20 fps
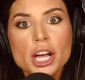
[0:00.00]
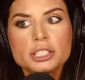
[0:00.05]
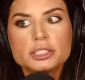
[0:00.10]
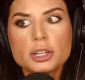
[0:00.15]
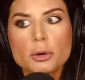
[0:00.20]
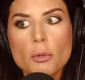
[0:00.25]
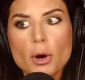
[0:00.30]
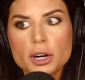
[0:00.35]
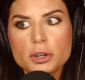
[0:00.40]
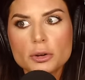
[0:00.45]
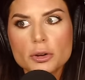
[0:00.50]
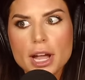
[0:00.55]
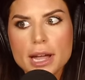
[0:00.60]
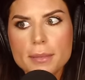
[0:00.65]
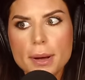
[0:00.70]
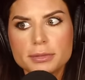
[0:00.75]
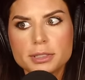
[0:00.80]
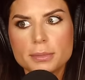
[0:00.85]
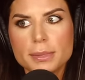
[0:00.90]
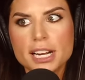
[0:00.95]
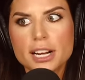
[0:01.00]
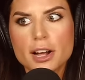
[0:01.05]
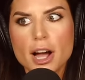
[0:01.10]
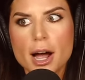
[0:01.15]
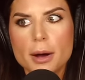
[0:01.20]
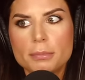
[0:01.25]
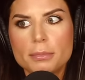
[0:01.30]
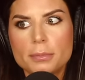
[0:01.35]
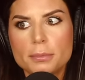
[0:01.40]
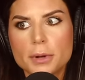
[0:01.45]
So one girl came up to me at
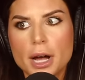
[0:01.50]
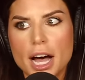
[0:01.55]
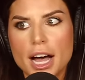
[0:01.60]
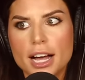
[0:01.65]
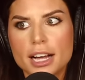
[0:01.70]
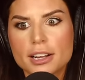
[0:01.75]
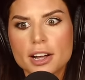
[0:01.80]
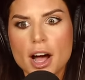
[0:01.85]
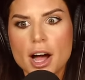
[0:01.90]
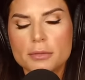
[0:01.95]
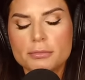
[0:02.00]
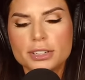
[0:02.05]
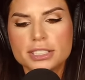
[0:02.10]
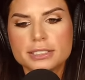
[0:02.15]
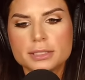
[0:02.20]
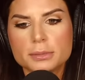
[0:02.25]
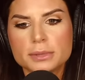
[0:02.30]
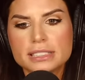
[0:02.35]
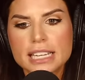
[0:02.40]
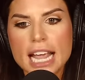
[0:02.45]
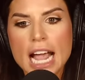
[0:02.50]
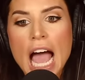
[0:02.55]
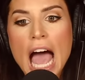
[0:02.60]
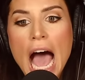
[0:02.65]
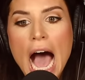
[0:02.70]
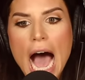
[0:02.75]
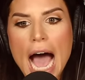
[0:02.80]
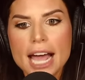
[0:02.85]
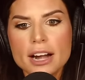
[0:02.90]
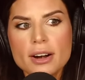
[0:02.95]
a uh, conference and was like,
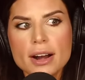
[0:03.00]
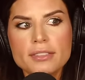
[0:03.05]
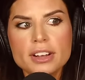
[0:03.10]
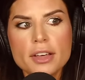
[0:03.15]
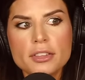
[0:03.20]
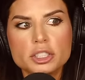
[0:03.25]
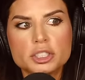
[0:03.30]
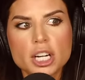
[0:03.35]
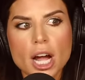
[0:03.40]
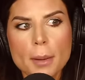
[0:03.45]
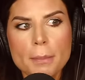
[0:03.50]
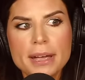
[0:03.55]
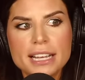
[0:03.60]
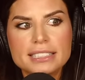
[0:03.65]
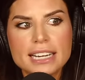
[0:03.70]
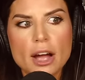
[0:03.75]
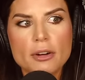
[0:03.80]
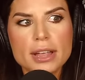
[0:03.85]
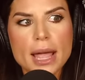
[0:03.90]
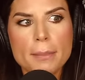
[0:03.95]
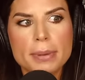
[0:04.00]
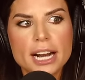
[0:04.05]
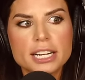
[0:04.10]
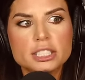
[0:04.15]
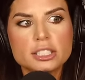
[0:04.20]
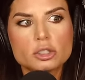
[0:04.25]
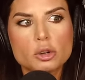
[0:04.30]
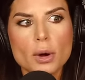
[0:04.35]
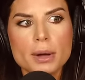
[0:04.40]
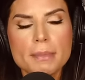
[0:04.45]
"I don't have another job picked out yet, but I
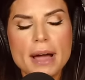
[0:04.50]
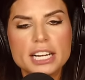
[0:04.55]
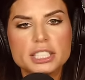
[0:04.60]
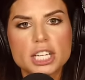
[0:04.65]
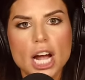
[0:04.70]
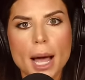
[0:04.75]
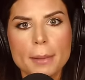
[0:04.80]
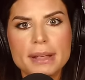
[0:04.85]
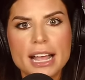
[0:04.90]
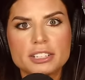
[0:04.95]
just quit my job